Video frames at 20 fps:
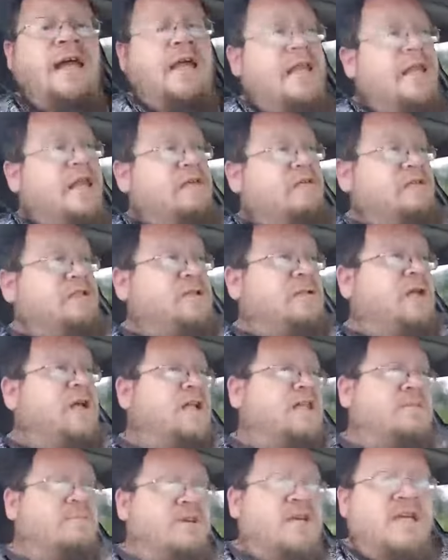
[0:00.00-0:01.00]
it was
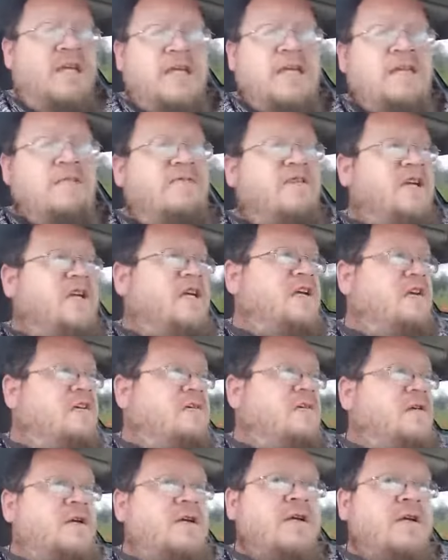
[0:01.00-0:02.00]
at the beginning of the video.
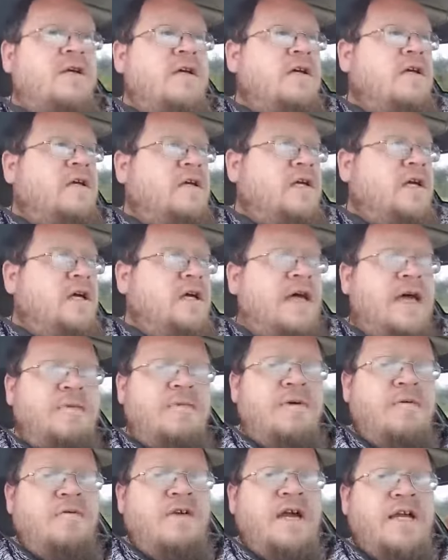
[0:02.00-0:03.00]
I
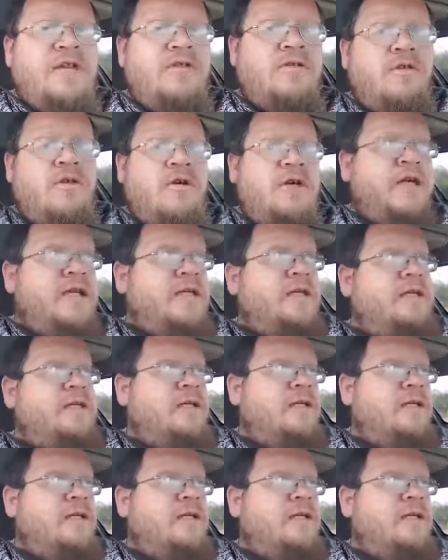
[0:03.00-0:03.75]
went right through it.